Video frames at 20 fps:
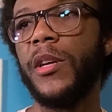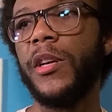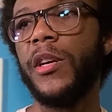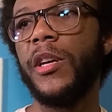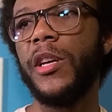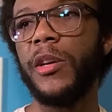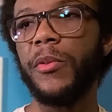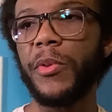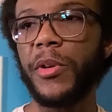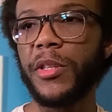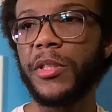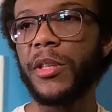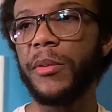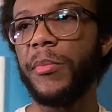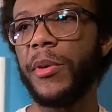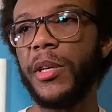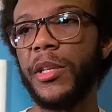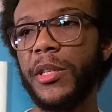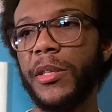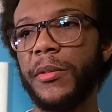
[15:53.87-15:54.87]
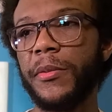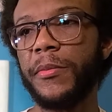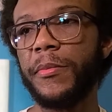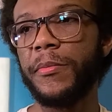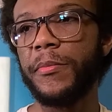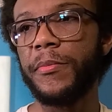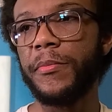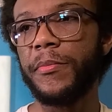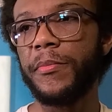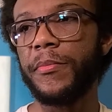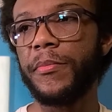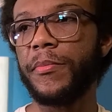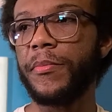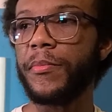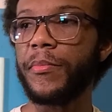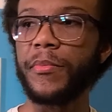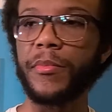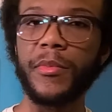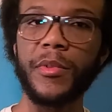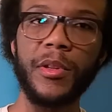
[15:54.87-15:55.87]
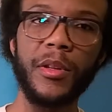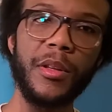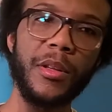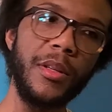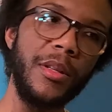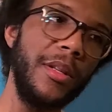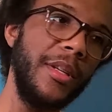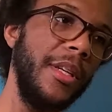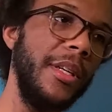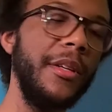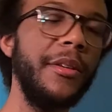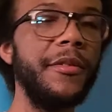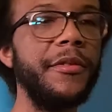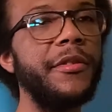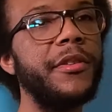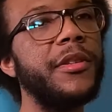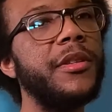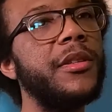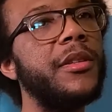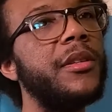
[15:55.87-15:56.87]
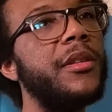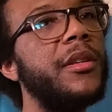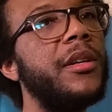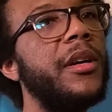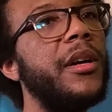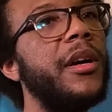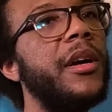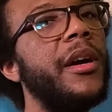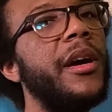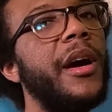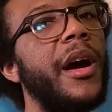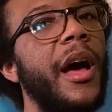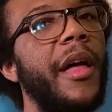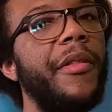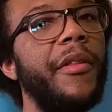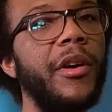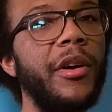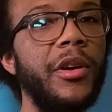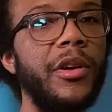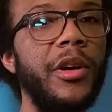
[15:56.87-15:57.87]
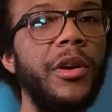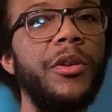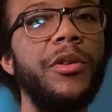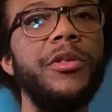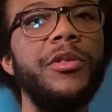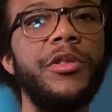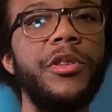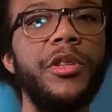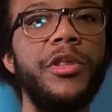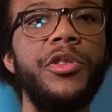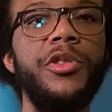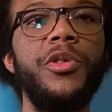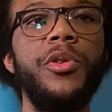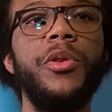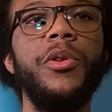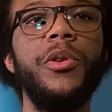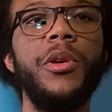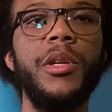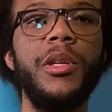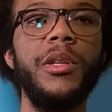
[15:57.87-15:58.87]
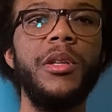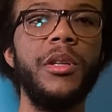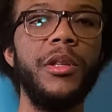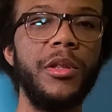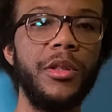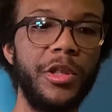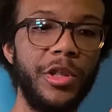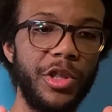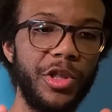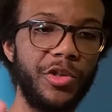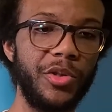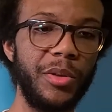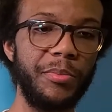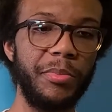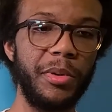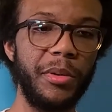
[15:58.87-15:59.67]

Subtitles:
He wins the money, leaves, and then goes to join the shrimping